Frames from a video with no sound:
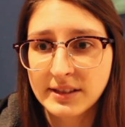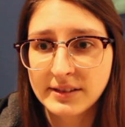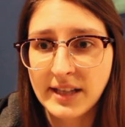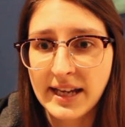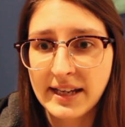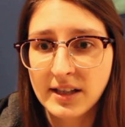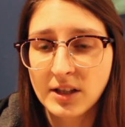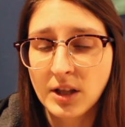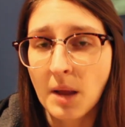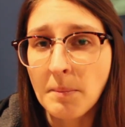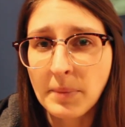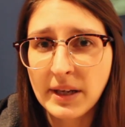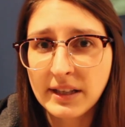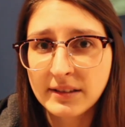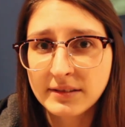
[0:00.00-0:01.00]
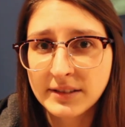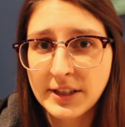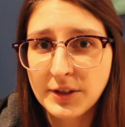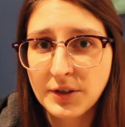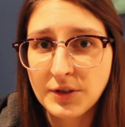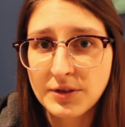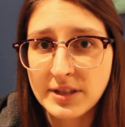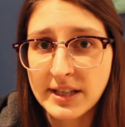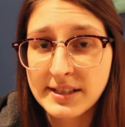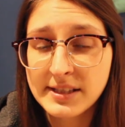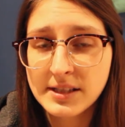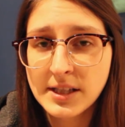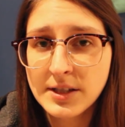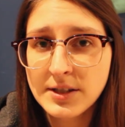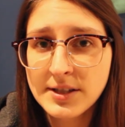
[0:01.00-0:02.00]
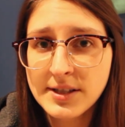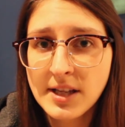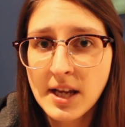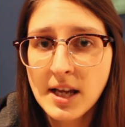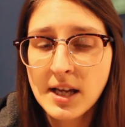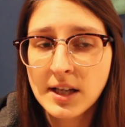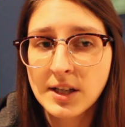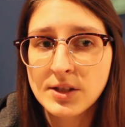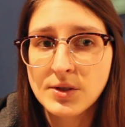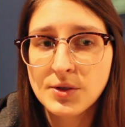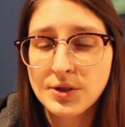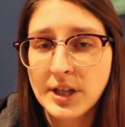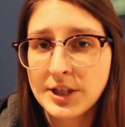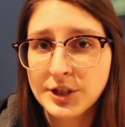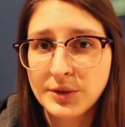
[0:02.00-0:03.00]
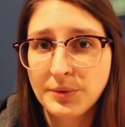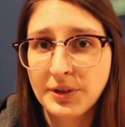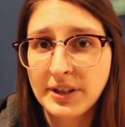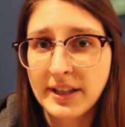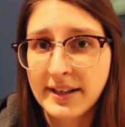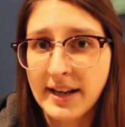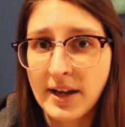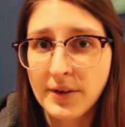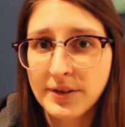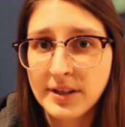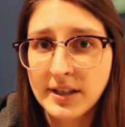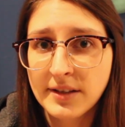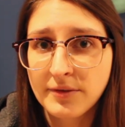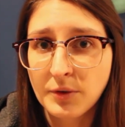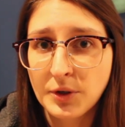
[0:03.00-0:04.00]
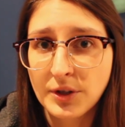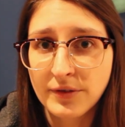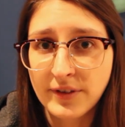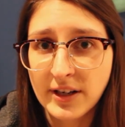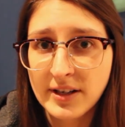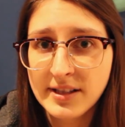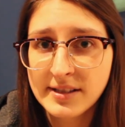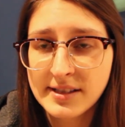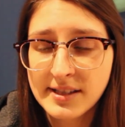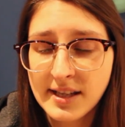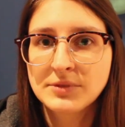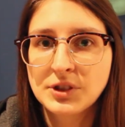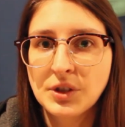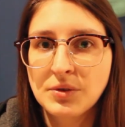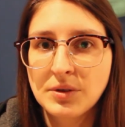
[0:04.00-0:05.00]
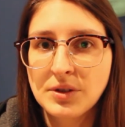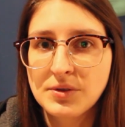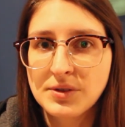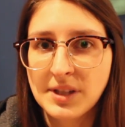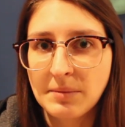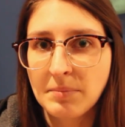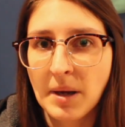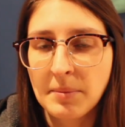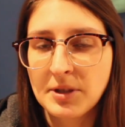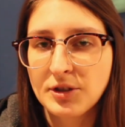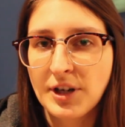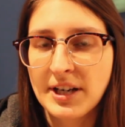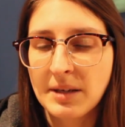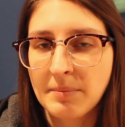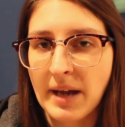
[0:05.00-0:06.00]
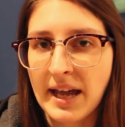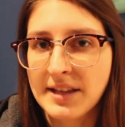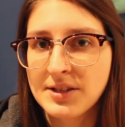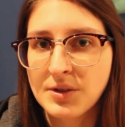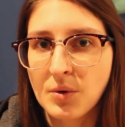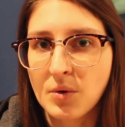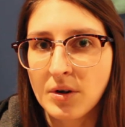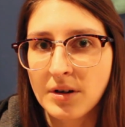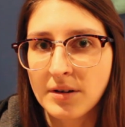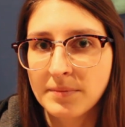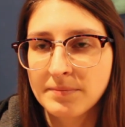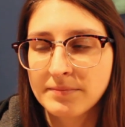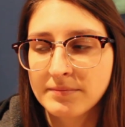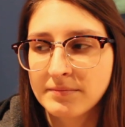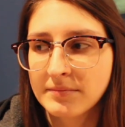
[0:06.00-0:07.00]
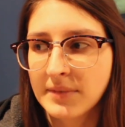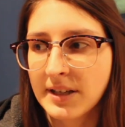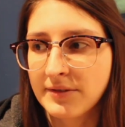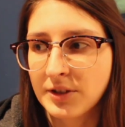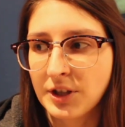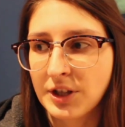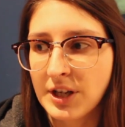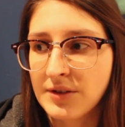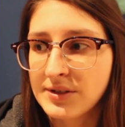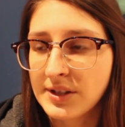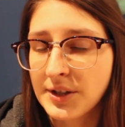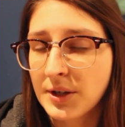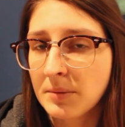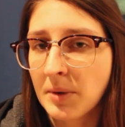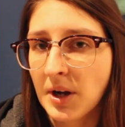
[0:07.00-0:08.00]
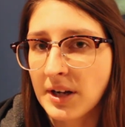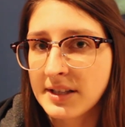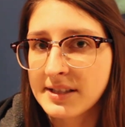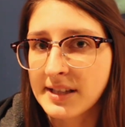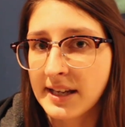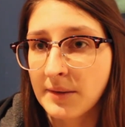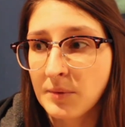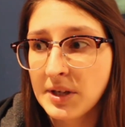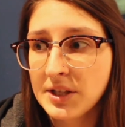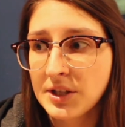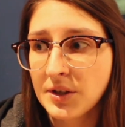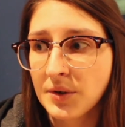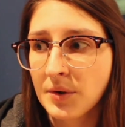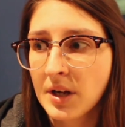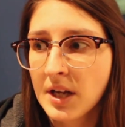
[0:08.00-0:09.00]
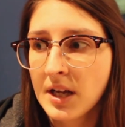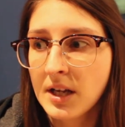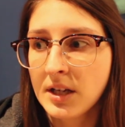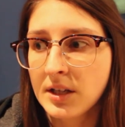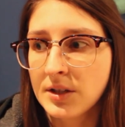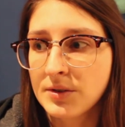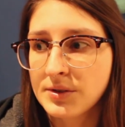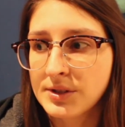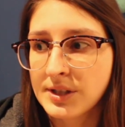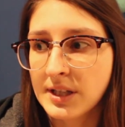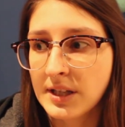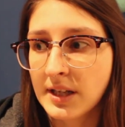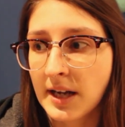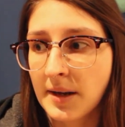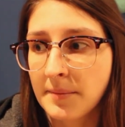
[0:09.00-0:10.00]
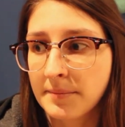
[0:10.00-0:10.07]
like clumping litter or dust litters, because those are actually really unhealthy for your ferrets. So use like puppy training pads, or if you're going to use a litter box like we do, use the